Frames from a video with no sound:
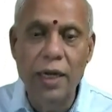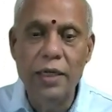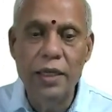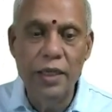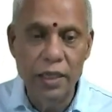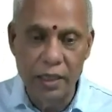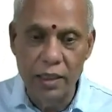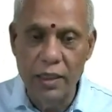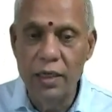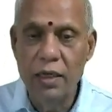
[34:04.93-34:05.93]
correct
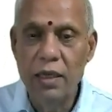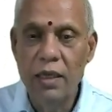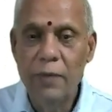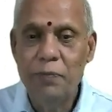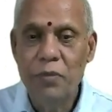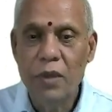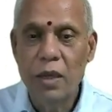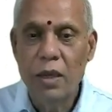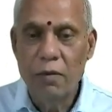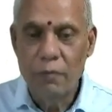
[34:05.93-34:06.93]
here,
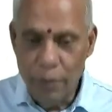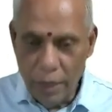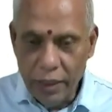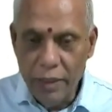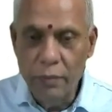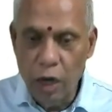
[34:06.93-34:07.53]
but